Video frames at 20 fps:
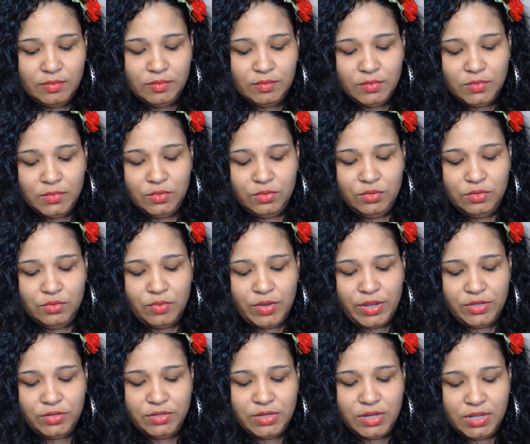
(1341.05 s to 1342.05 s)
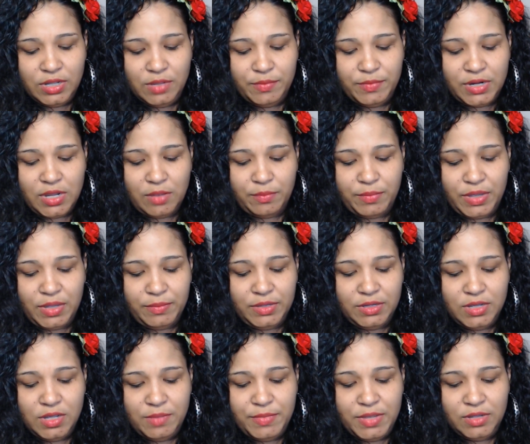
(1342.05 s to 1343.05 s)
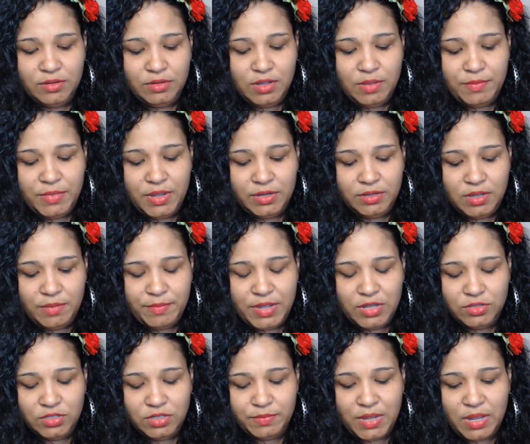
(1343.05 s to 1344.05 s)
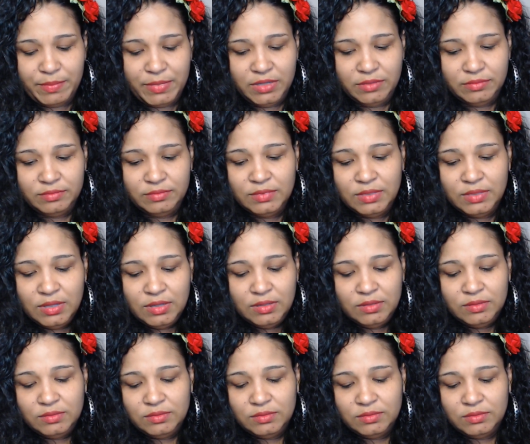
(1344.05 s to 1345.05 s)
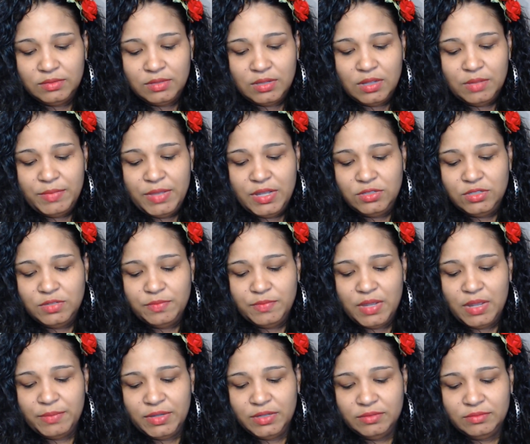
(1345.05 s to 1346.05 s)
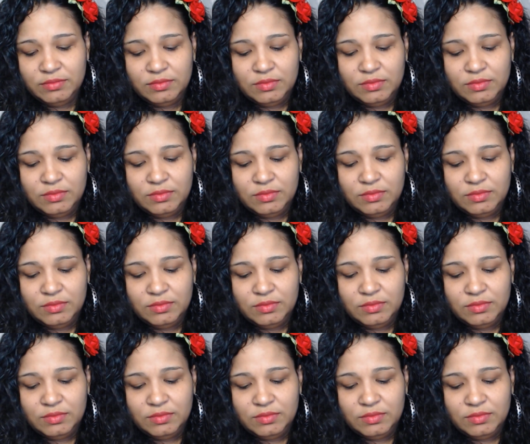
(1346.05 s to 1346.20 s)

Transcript: Ooh, why you not coming out, baby? Come out, come on, come out to mama. Come out to mama.